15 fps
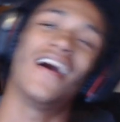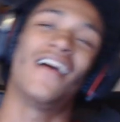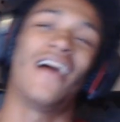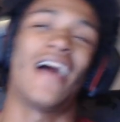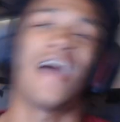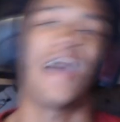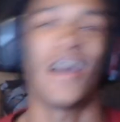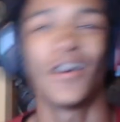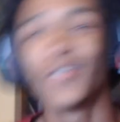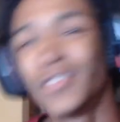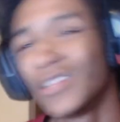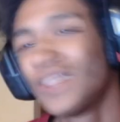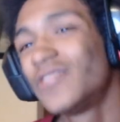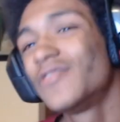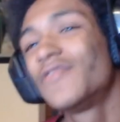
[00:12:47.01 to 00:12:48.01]
How
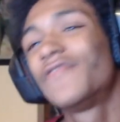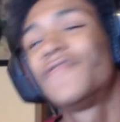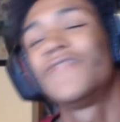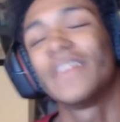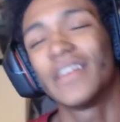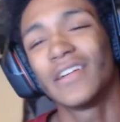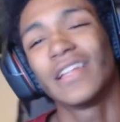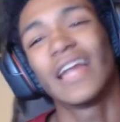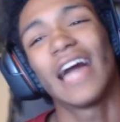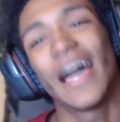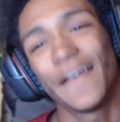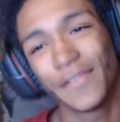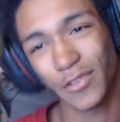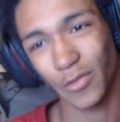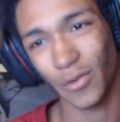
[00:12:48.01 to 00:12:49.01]
did you feel
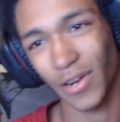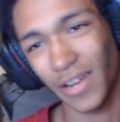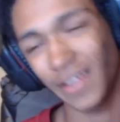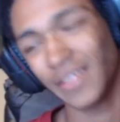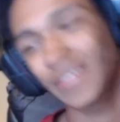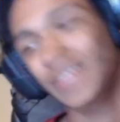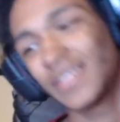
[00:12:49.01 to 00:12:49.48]
afterwards?